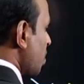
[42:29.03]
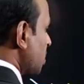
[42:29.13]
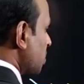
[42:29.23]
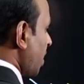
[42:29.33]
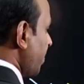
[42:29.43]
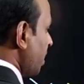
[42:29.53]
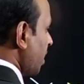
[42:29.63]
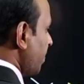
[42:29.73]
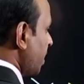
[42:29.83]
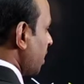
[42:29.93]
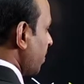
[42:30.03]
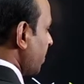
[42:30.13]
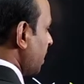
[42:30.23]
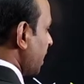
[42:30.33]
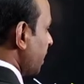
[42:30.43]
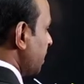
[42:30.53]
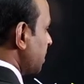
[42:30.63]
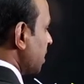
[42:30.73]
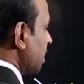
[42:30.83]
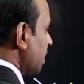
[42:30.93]
pole also coming, coming, coming like
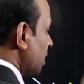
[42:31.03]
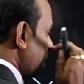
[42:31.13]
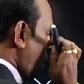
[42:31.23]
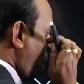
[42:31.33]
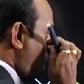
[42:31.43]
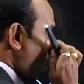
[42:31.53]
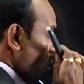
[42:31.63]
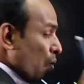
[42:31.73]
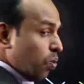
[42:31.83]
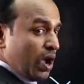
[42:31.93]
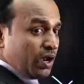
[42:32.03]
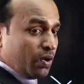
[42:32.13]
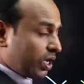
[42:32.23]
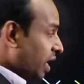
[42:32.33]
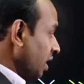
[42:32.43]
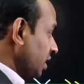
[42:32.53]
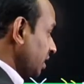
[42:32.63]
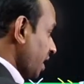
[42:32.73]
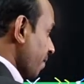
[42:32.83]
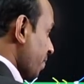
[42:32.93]
this. Now, one, okay,
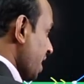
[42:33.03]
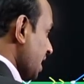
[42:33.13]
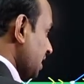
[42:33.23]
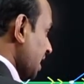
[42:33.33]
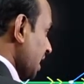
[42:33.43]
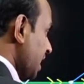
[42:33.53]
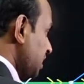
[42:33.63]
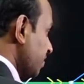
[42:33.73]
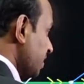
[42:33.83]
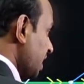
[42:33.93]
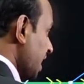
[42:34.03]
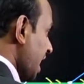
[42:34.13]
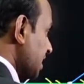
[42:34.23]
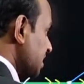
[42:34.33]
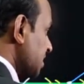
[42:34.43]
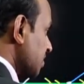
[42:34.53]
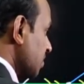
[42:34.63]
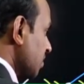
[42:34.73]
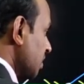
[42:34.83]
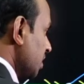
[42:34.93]
they break the relation with the real axis.
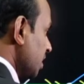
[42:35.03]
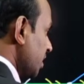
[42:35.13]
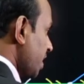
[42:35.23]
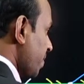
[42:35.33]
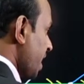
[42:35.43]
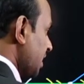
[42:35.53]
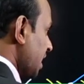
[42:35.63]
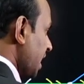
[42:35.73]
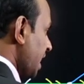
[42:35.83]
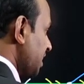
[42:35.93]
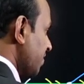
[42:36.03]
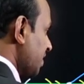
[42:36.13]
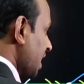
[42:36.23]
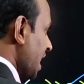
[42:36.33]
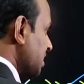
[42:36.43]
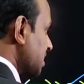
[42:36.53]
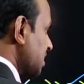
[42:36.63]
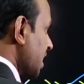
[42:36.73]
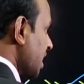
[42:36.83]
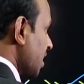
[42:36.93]
They break the relation with the real
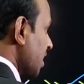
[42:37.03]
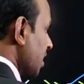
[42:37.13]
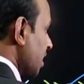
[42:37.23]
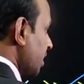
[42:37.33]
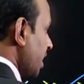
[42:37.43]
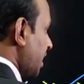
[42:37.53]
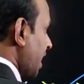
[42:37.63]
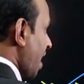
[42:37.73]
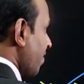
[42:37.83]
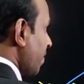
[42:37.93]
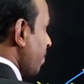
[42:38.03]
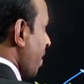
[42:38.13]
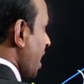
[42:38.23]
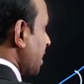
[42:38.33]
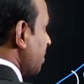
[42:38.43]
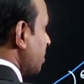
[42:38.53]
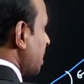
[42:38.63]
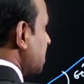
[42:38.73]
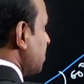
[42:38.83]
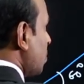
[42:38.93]
axis here. They travel parallel to
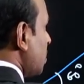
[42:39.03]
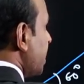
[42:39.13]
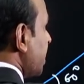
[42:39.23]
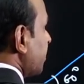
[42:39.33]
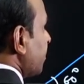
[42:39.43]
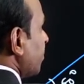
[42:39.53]
the asymptote here